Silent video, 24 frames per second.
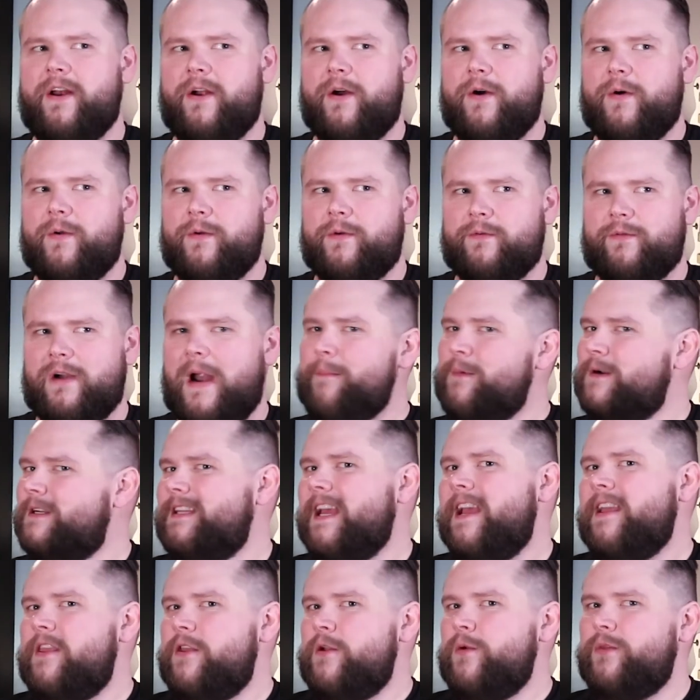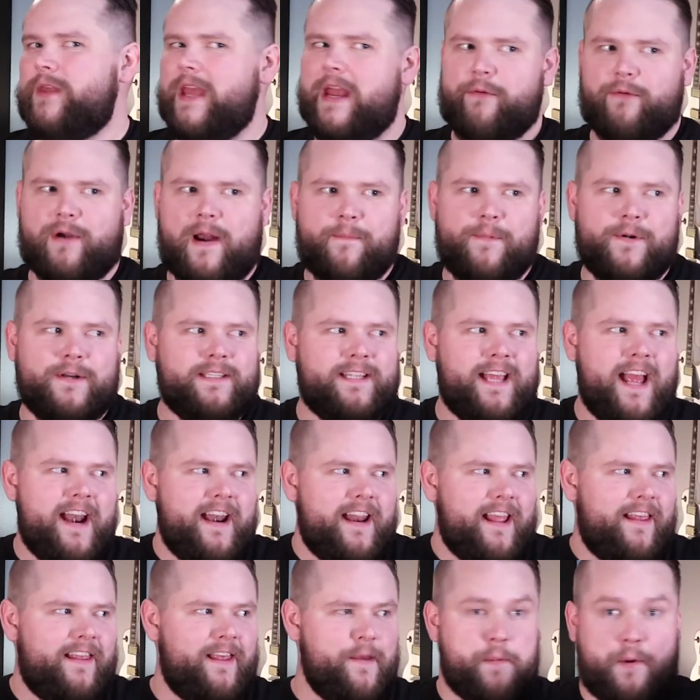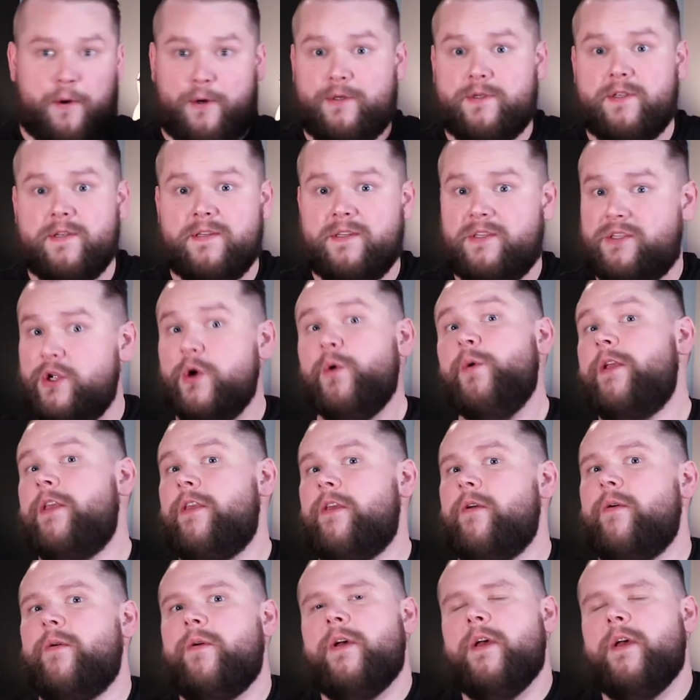don't represent you, they represent the person suing you.